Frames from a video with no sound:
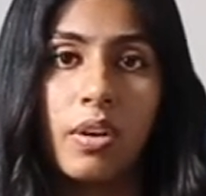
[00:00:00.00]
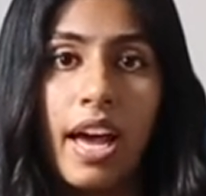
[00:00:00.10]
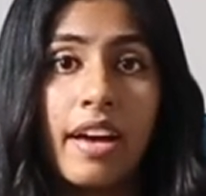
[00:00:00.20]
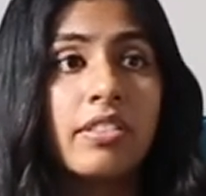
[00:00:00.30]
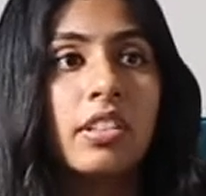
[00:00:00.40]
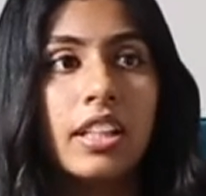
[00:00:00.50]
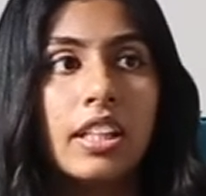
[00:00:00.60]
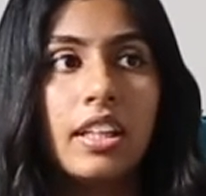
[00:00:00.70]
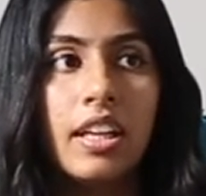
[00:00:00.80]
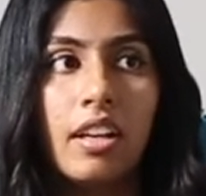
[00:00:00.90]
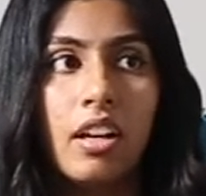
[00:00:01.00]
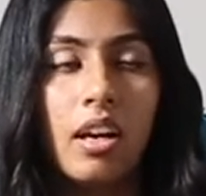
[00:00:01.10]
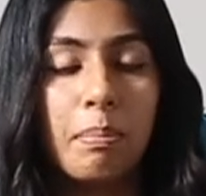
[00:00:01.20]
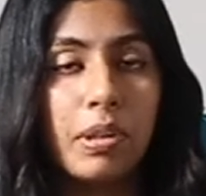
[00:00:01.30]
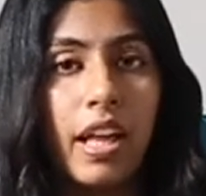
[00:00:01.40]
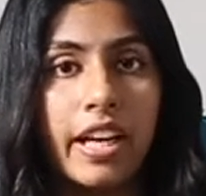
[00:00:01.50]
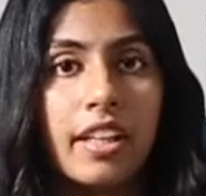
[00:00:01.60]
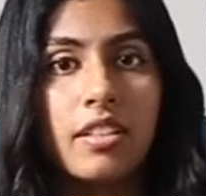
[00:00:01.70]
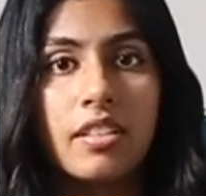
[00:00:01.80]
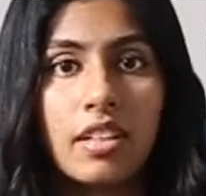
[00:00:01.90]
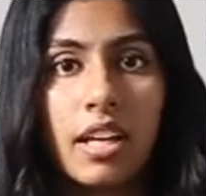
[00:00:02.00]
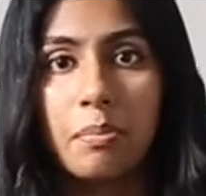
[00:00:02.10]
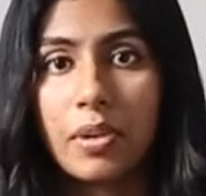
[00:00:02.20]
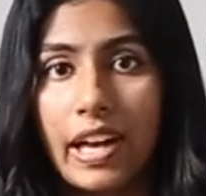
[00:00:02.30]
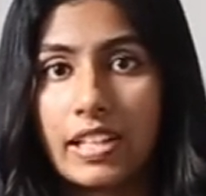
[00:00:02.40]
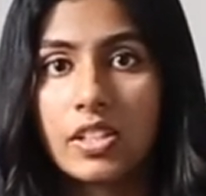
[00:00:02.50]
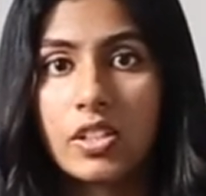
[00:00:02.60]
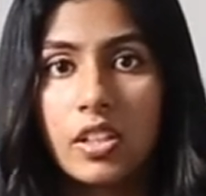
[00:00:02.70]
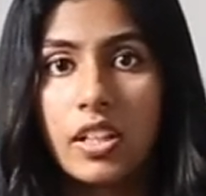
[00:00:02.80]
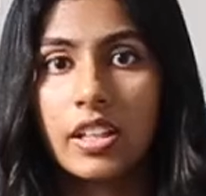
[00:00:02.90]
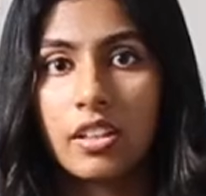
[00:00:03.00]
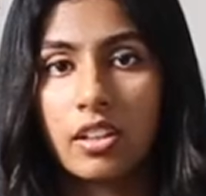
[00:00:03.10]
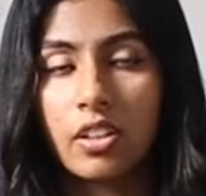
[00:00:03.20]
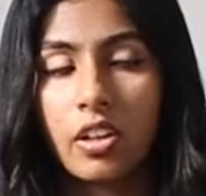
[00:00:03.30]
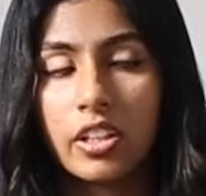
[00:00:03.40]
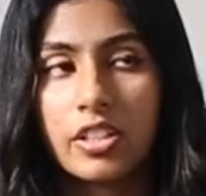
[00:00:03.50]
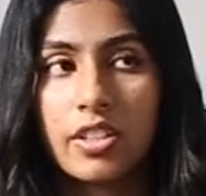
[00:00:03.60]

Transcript: heavily applied and practical in our knowledge.